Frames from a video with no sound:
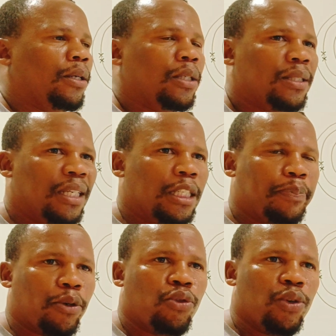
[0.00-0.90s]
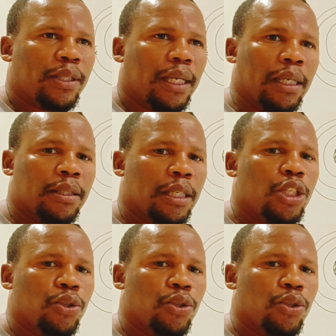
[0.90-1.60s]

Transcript: 6 protons and 6